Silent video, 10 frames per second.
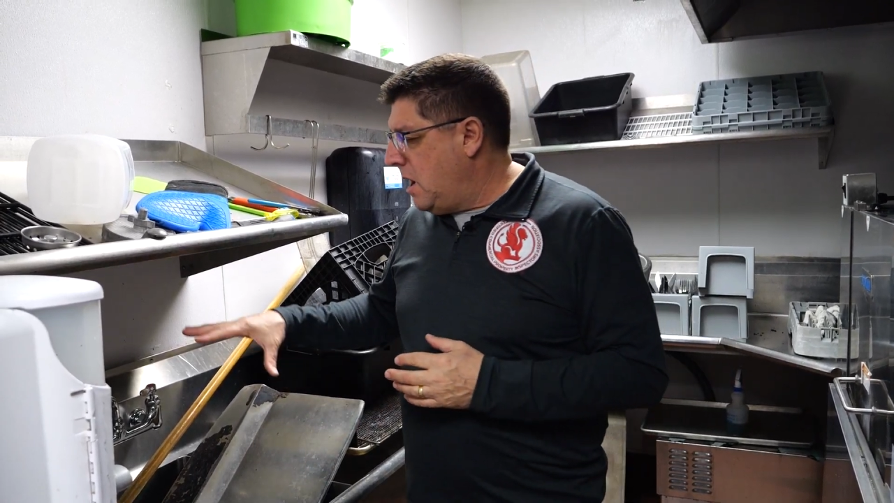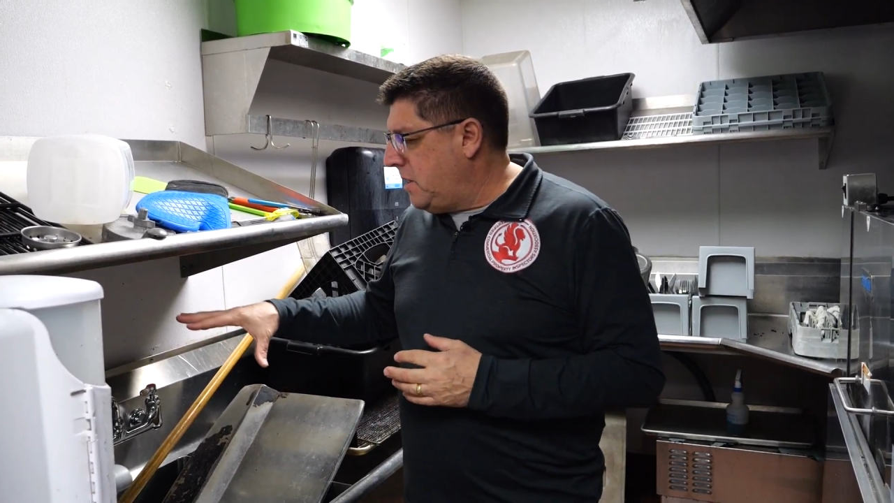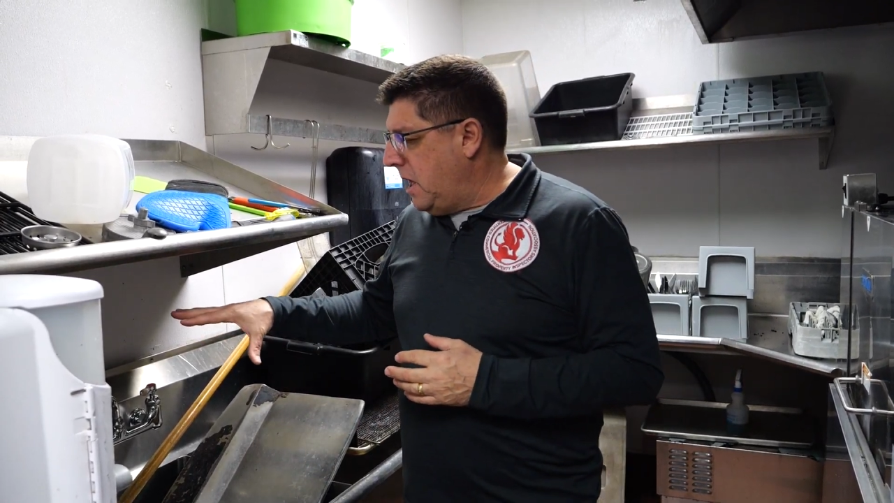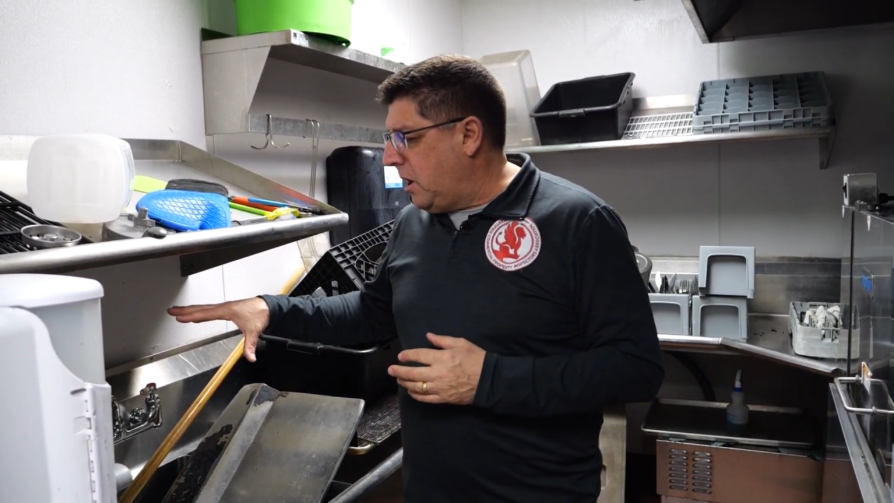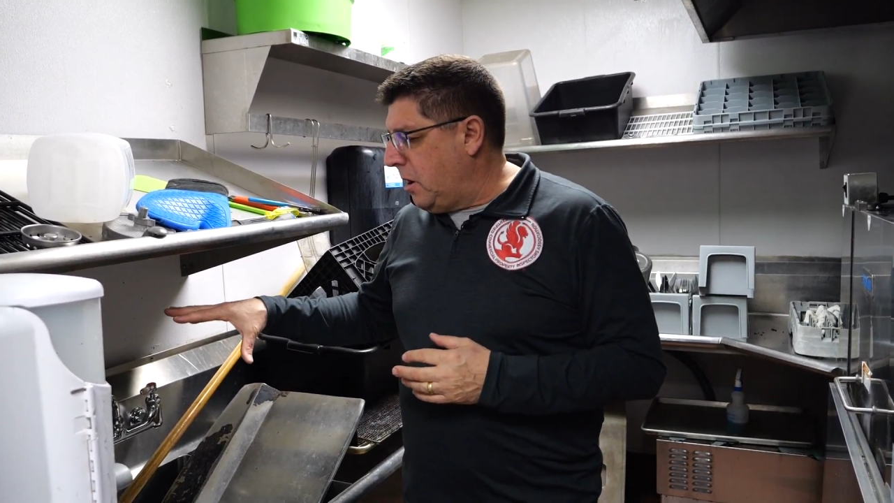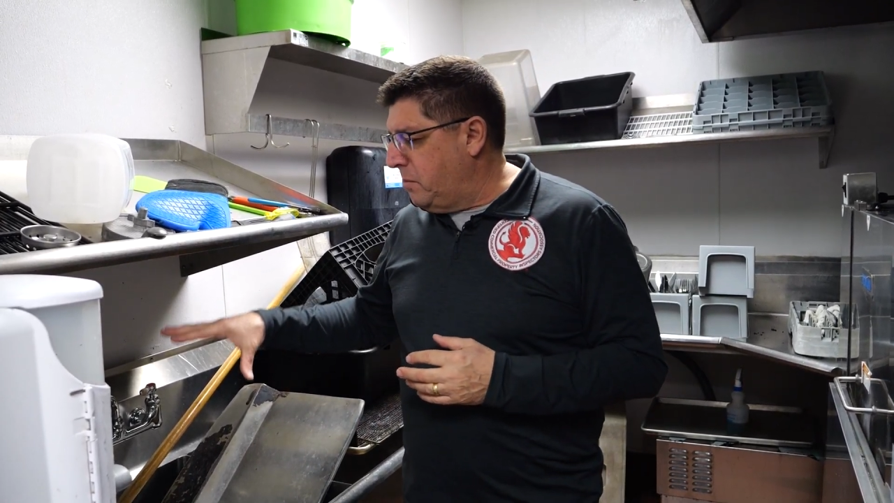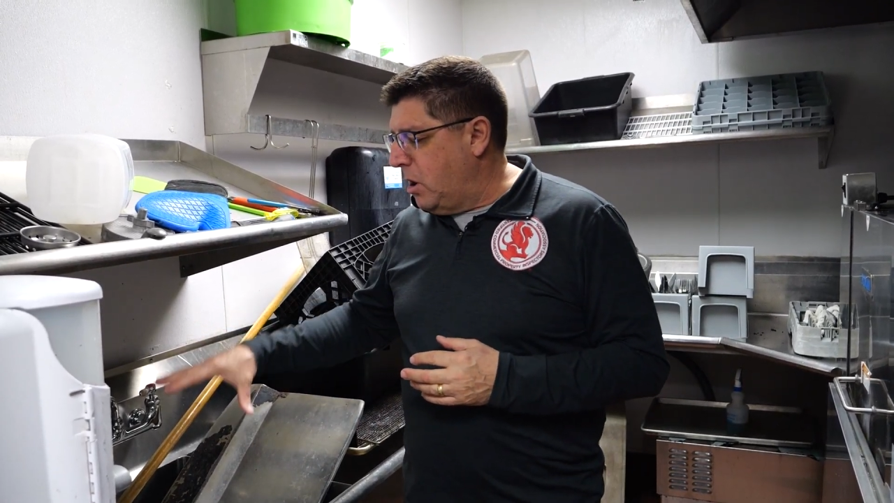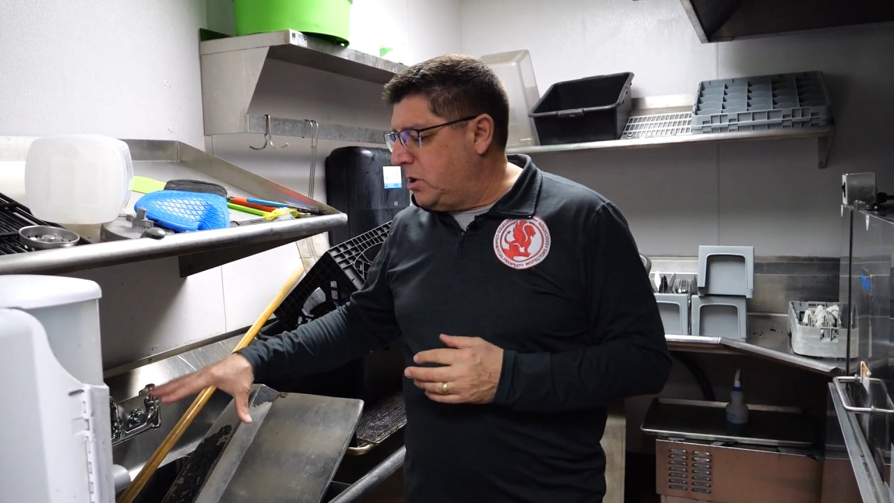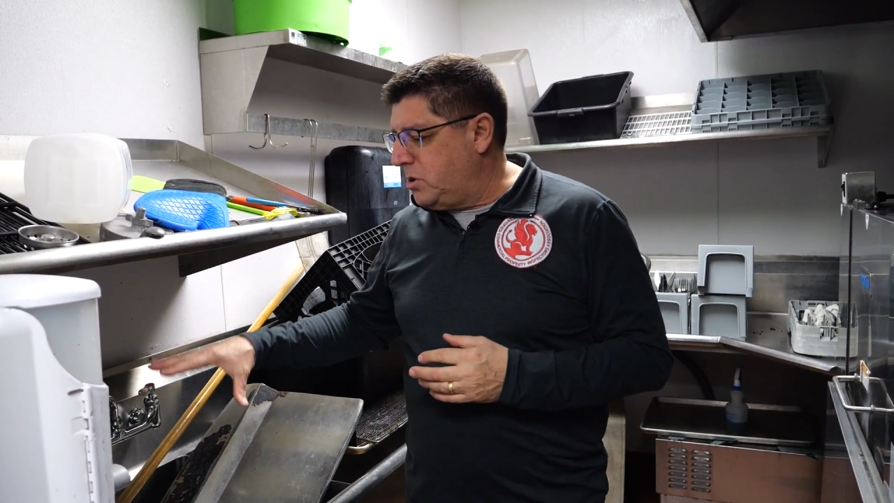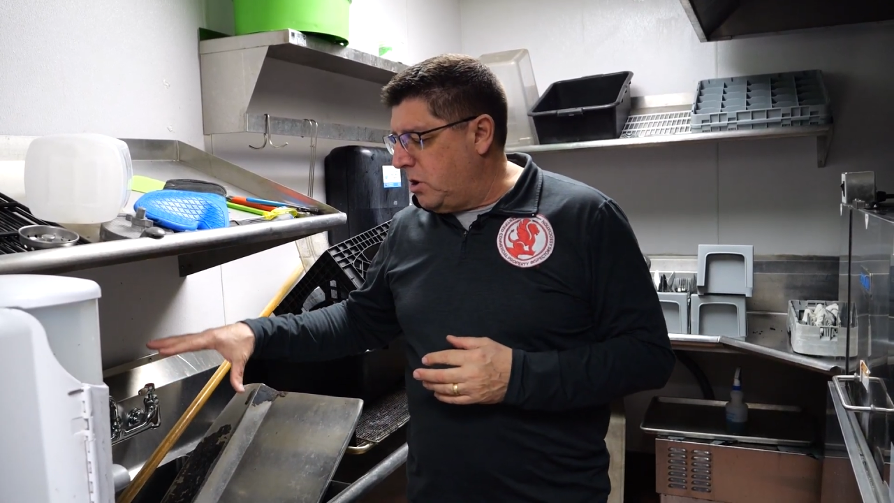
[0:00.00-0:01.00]
the
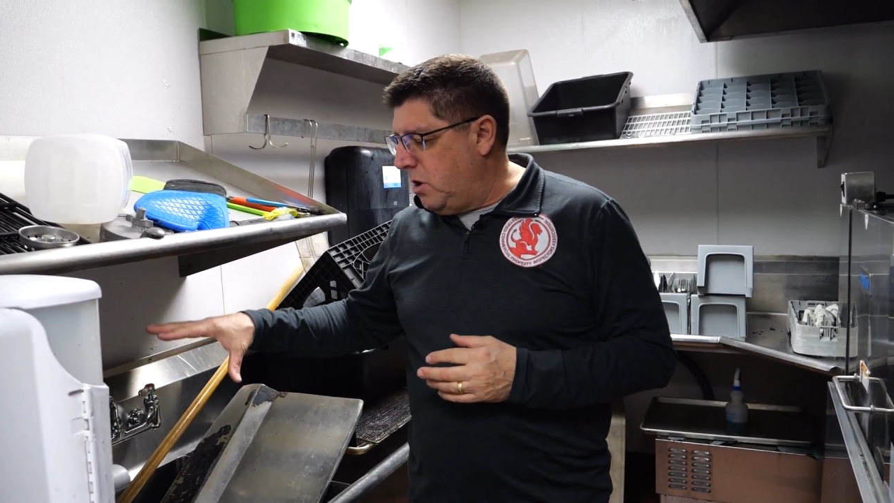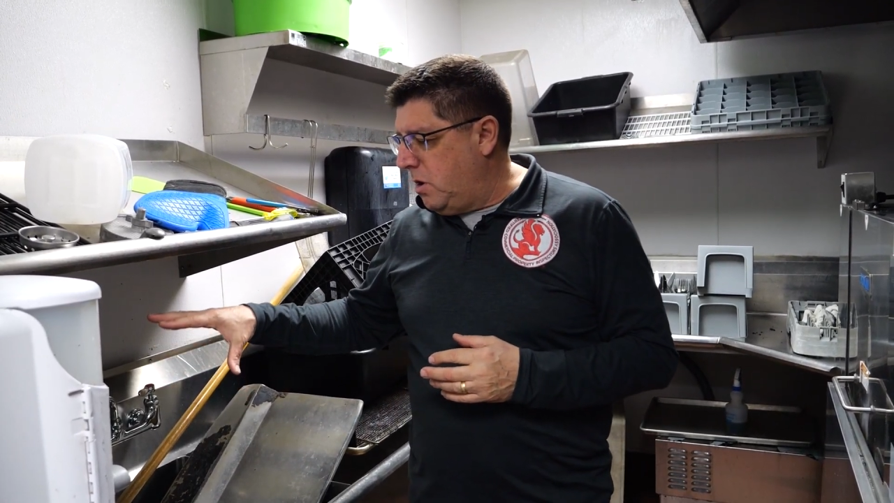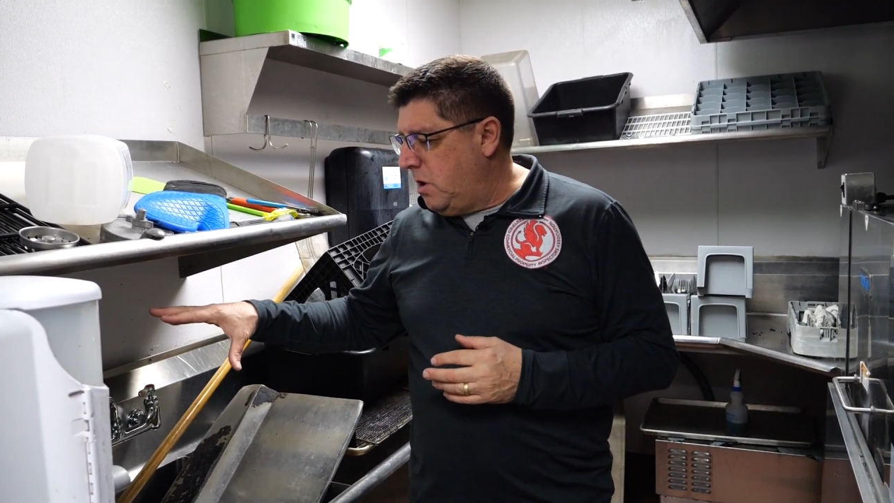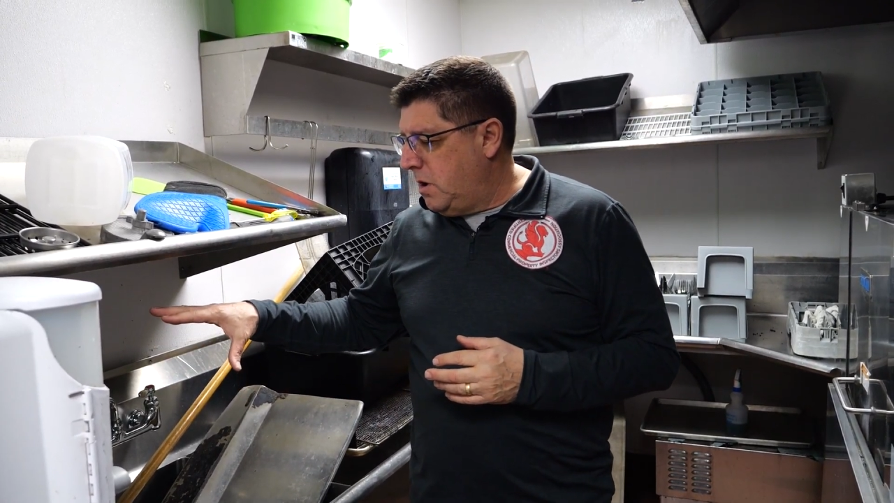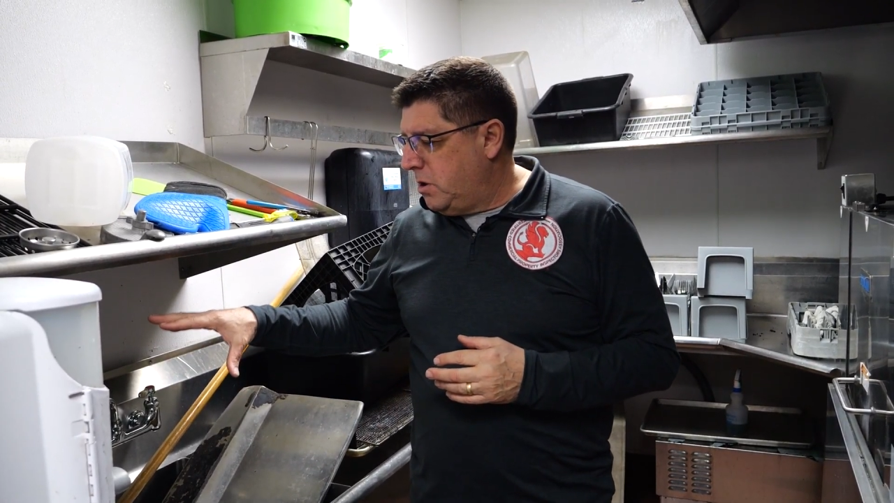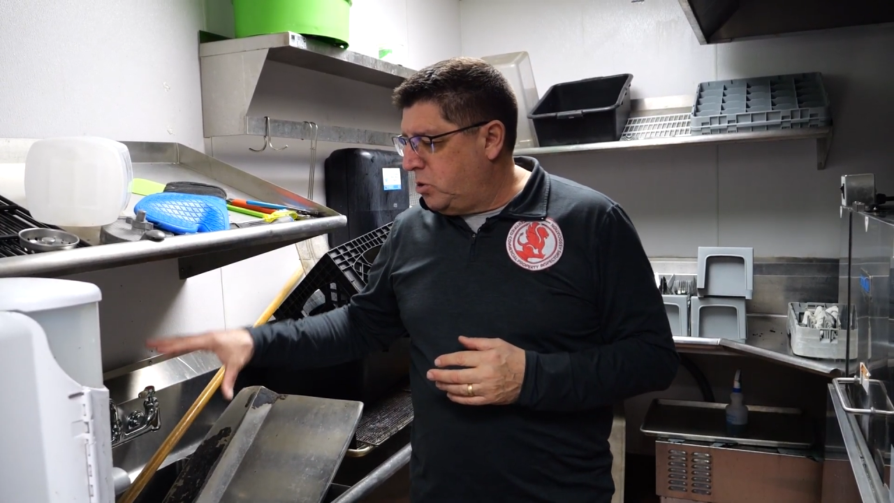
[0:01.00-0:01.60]
commercial